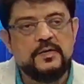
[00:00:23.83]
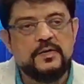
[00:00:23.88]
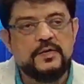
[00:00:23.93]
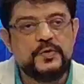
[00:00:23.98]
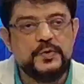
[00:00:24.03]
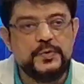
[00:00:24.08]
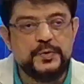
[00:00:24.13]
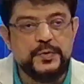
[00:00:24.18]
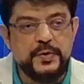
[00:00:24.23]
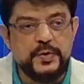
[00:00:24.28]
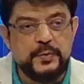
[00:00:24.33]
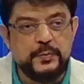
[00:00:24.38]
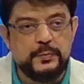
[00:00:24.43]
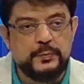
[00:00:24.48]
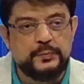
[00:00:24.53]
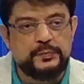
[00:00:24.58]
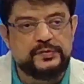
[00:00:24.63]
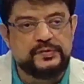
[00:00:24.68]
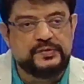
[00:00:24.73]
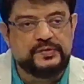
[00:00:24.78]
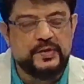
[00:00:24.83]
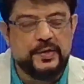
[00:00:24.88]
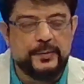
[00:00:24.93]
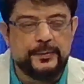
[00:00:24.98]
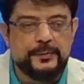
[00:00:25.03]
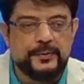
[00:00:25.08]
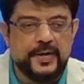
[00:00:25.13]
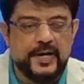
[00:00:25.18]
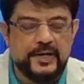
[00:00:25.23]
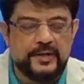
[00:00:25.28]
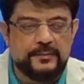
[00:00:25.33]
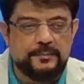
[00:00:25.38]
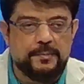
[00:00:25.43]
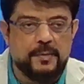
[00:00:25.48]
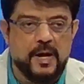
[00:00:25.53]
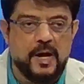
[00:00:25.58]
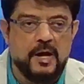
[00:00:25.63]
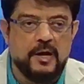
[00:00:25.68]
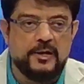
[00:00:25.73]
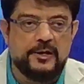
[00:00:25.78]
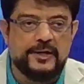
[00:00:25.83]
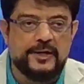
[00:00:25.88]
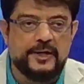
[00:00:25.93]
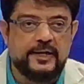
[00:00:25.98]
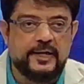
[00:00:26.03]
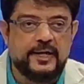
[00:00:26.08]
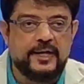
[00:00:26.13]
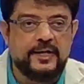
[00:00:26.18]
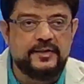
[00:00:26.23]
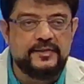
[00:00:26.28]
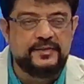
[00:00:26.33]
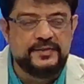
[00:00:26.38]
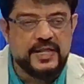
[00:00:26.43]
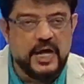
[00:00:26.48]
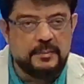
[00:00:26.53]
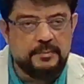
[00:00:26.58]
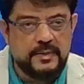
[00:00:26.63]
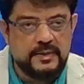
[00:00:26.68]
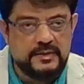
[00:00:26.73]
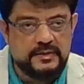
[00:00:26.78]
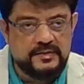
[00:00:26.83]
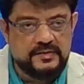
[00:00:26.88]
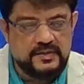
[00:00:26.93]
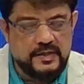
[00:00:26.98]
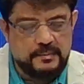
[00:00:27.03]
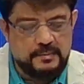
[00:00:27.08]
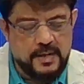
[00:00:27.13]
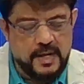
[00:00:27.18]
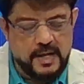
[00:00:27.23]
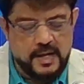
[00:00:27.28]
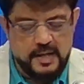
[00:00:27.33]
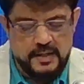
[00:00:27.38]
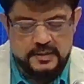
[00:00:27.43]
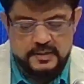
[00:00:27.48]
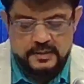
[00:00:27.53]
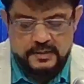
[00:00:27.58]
The news read by Daman Zaman.